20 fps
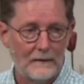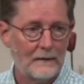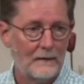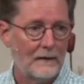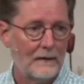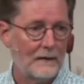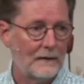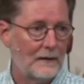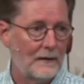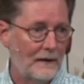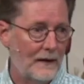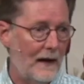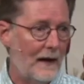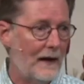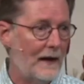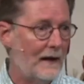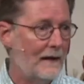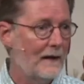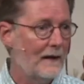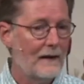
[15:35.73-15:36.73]

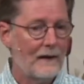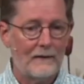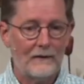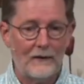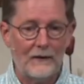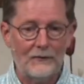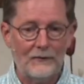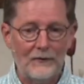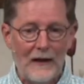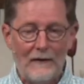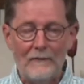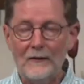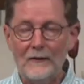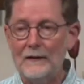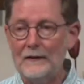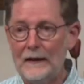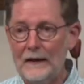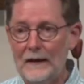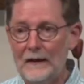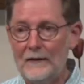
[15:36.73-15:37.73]
Today, the
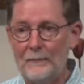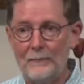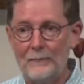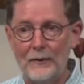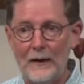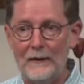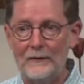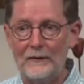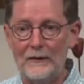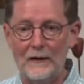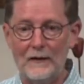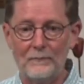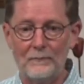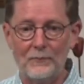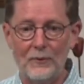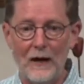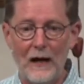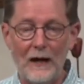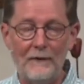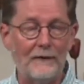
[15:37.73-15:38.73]
17th president
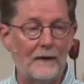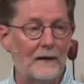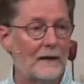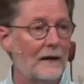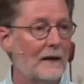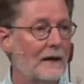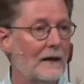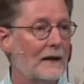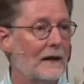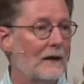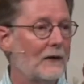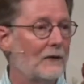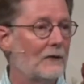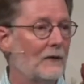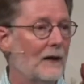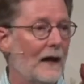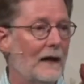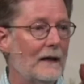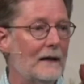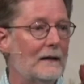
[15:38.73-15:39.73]
prophet is
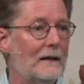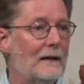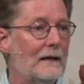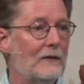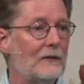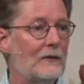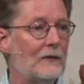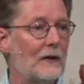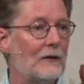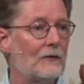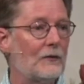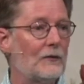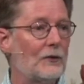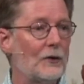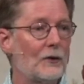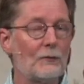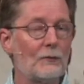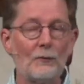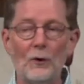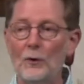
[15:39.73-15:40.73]
96
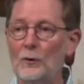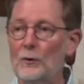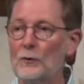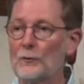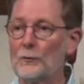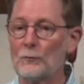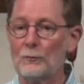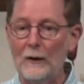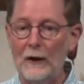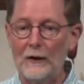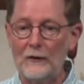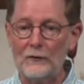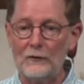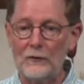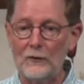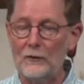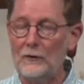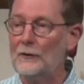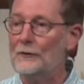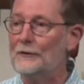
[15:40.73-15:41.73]
year old
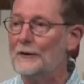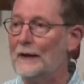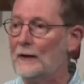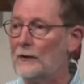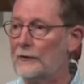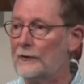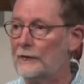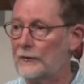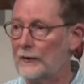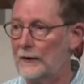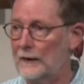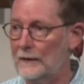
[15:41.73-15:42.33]
Russell Nelson.